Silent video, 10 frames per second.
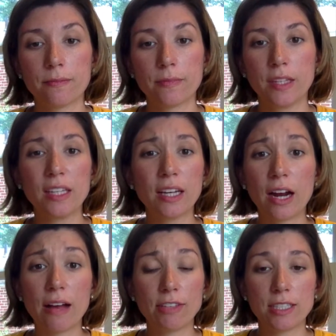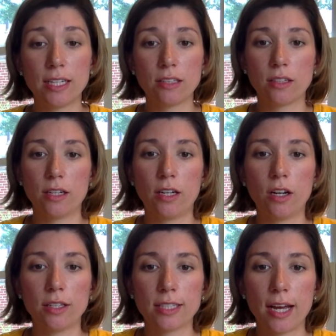They're having sales on it all
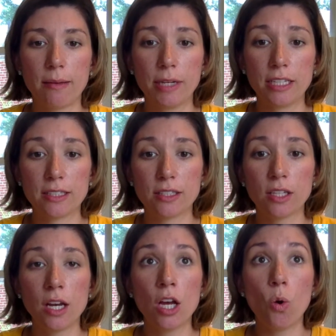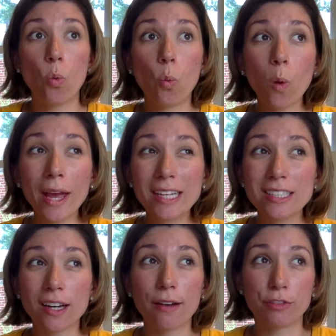the time, and it's way
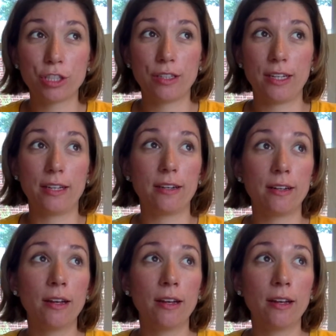softer than